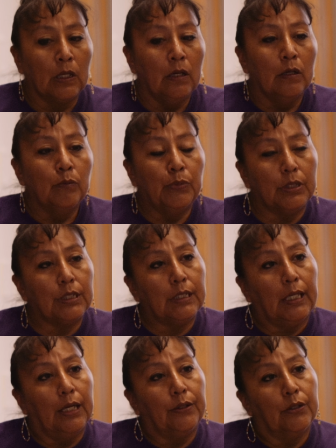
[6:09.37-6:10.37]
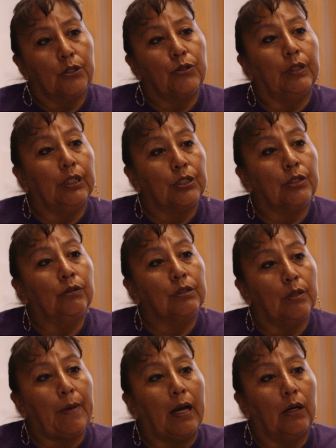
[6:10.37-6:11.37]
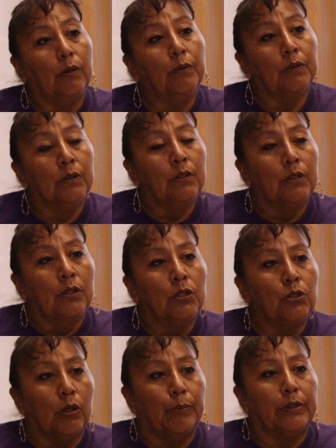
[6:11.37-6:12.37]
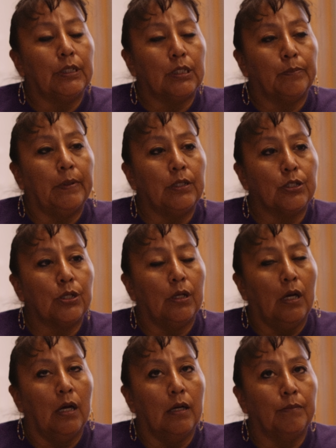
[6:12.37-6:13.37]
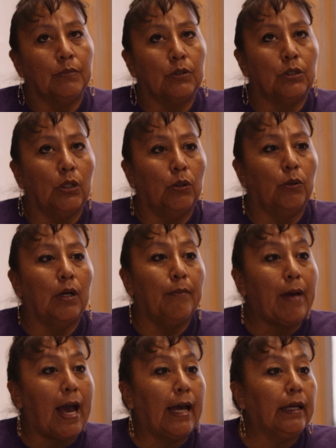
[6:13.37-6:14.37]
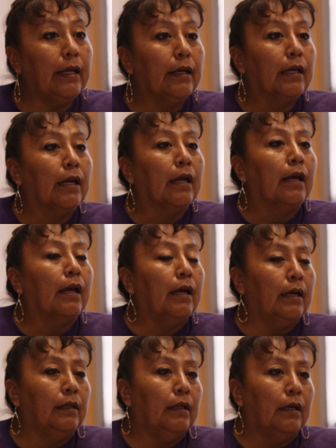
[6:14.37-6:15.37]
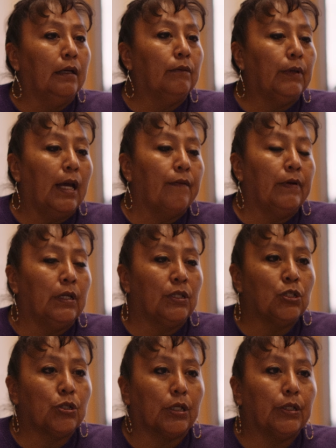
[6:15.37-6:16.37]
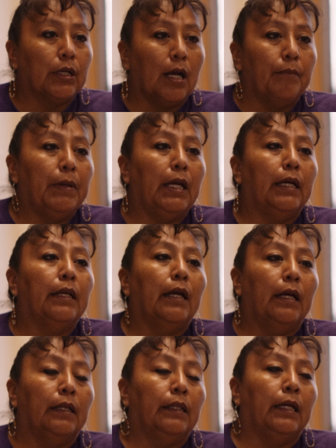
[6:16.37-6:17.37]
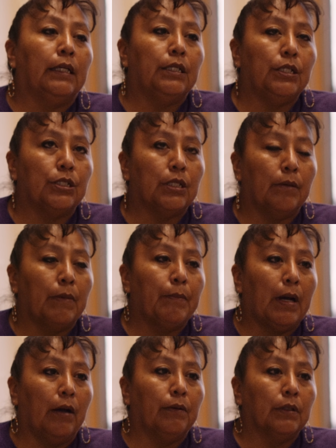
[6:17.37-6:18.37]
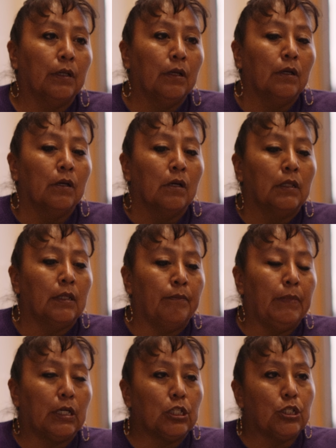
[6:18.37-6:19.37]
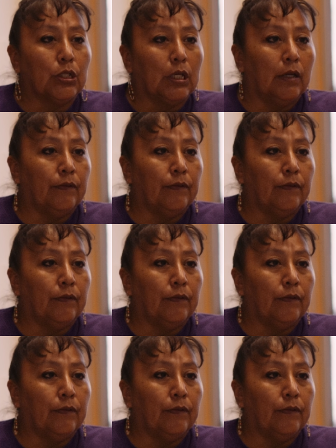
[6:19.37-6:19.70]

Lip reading: puts together traditional tobacco. So our participants sew a bag, and then we have an instructor come in and they teach them about the mixture of